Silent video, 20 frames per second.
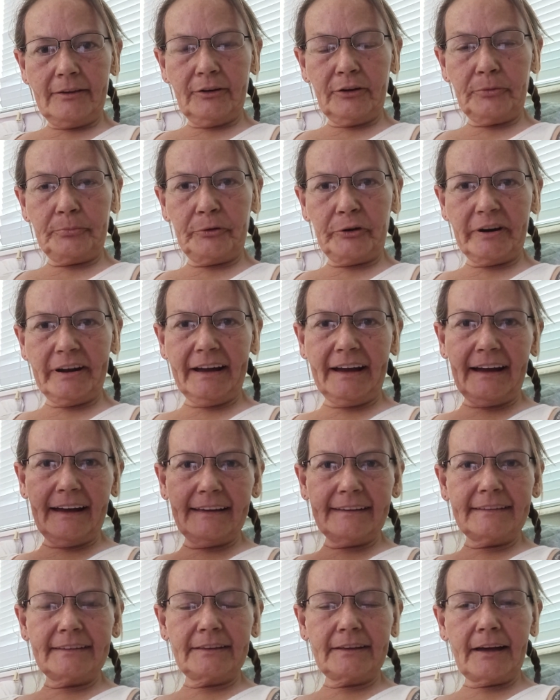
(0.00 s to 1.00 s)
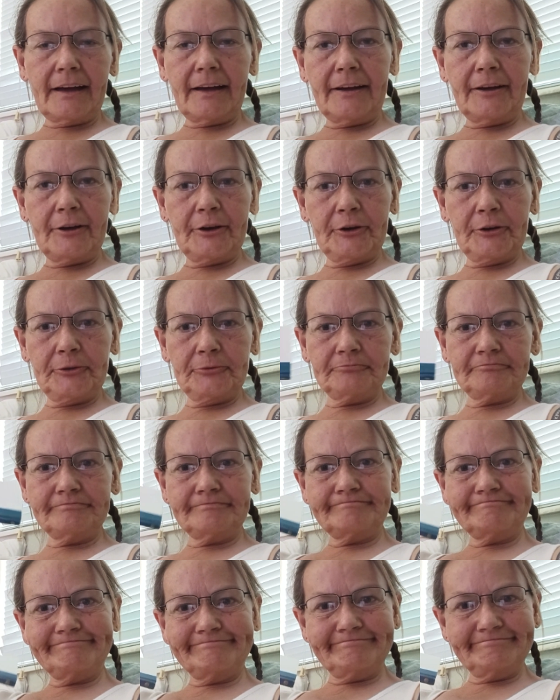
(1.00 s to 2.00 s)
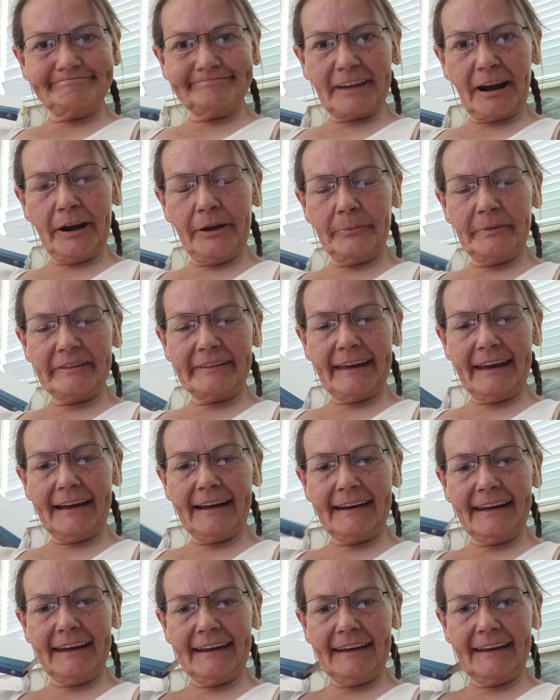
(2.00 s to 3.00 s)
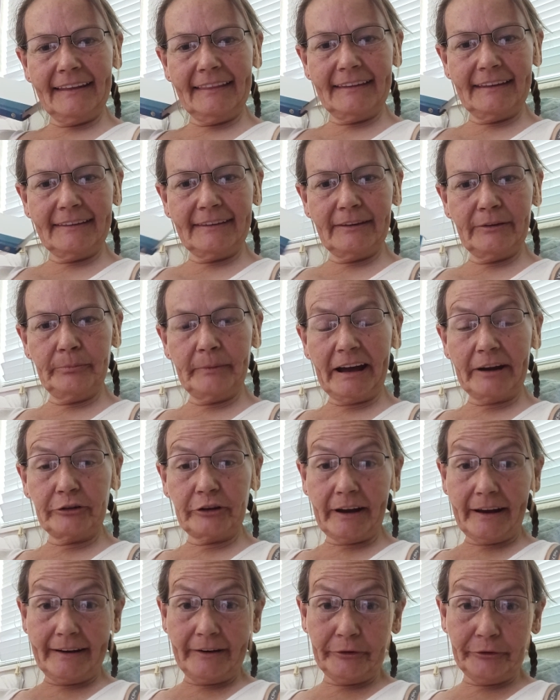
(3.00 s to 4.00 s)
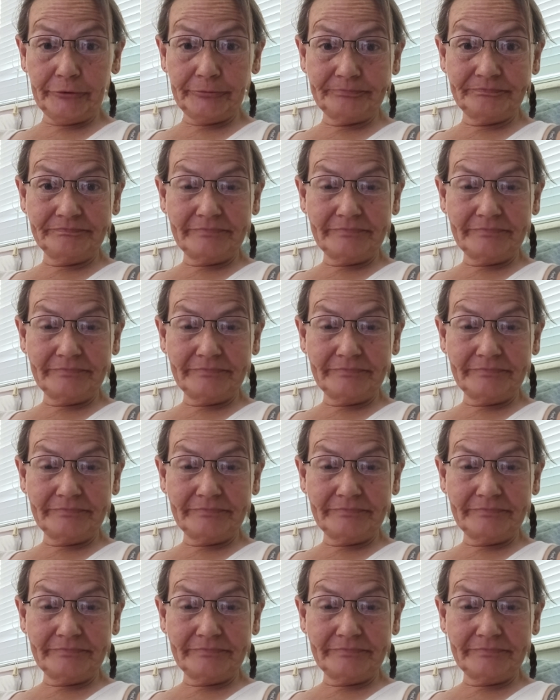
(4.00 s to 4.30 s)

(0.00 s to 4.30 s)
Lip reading: Good morning, guys. My name is Annie. This is my channel